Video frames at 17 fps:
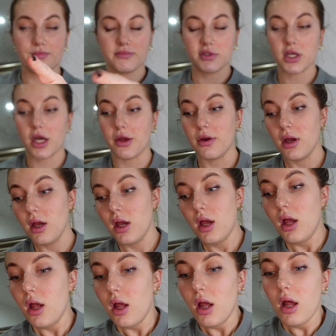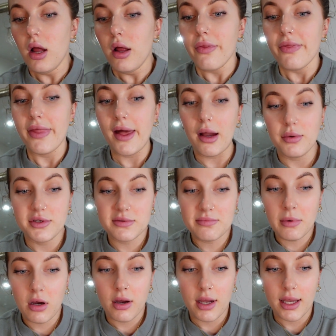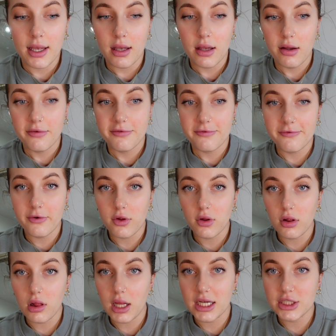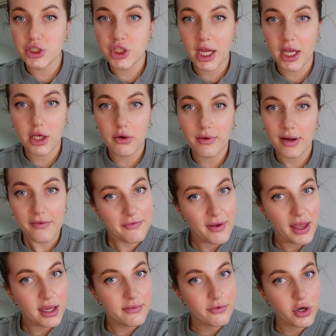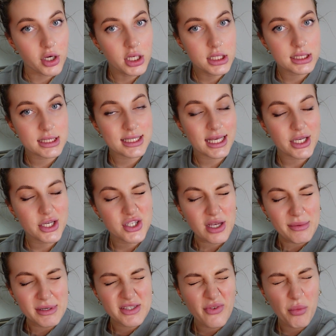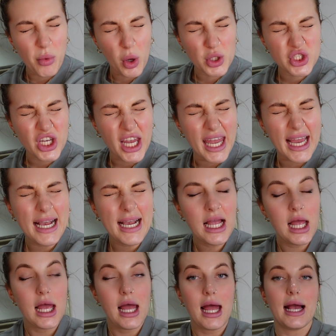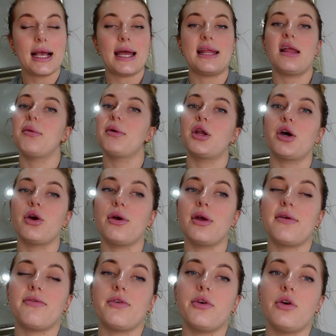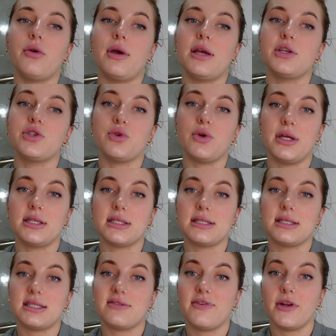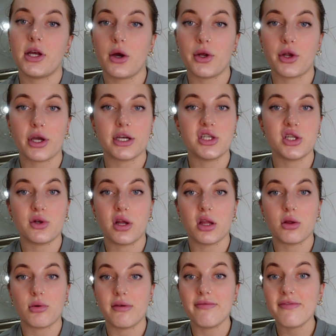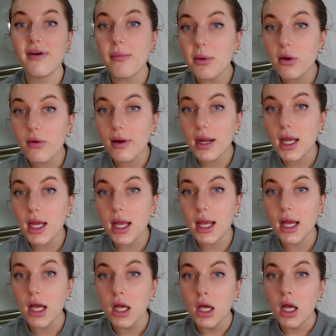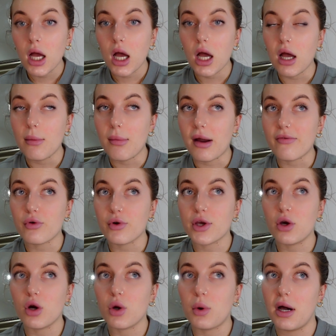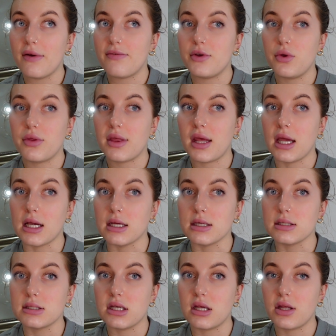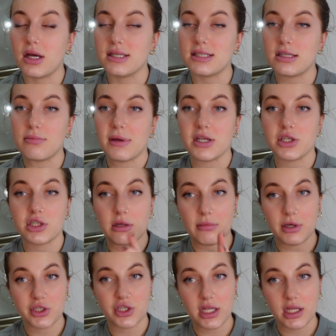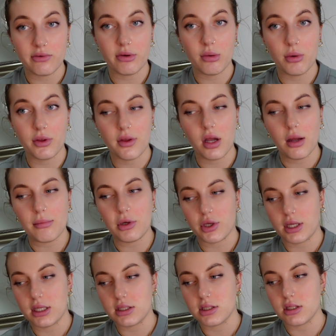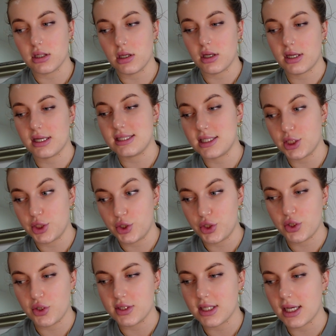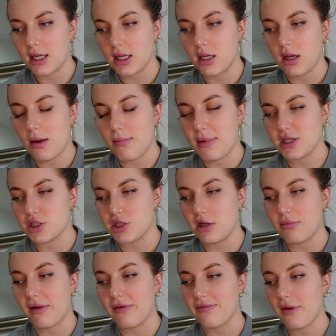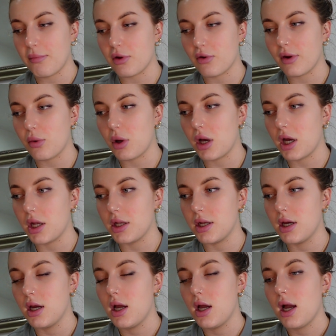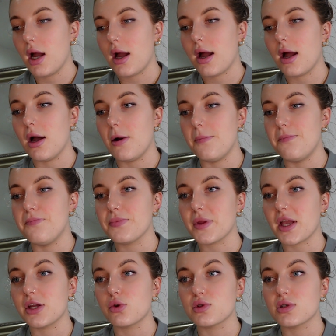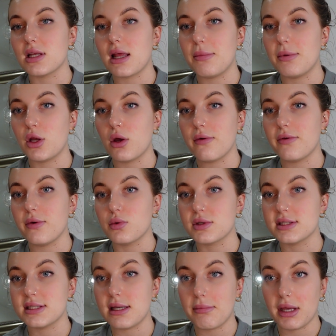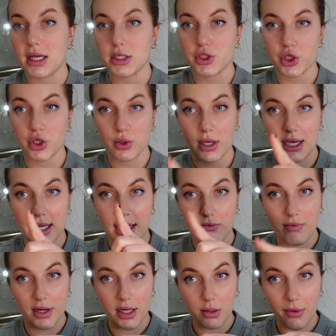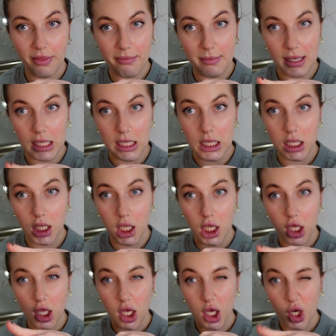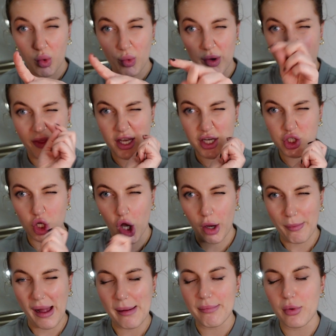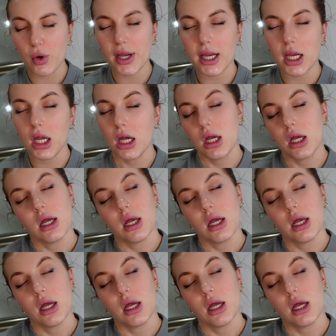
So, that was my full January favourites. Thank you so much for watching. Again, let me know if you enjoyed this video and I can do another one in February. Um, I've already got quite a few things that I didn't mention in my January one that I'm looking to continue using and mention in my February one. Um, and also let me know if you want to see me do a get ready with me with that Shark bad boy.